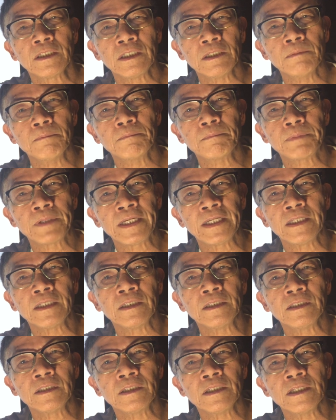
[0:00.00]
in
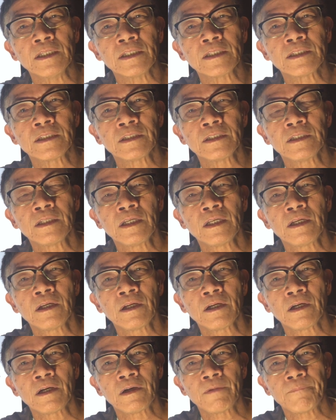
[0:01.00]
brain is
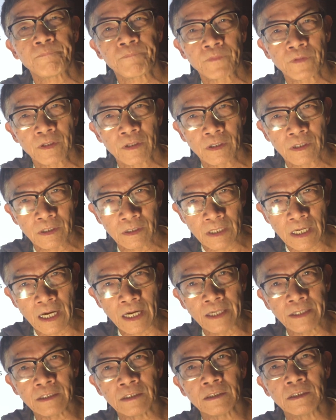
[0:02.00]

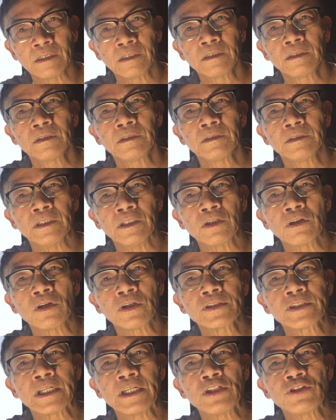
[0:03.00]
higher in
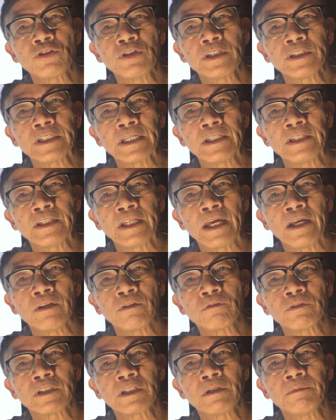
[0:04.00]
concentration than
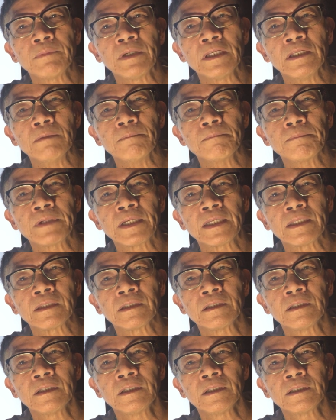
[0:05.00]
glutamate in blood.
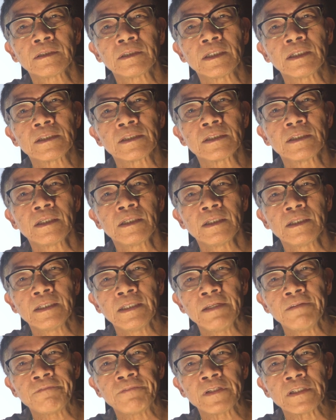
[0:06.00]
Thus,
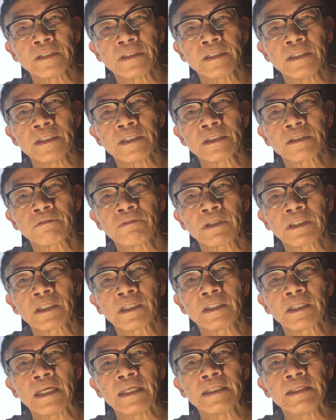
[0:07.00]
efflux is greater
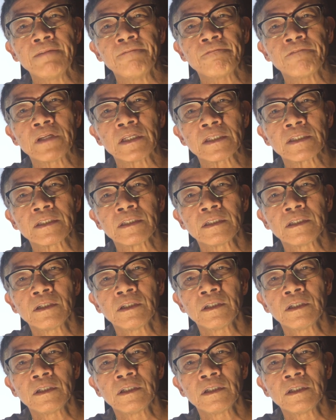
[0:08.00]
than influx.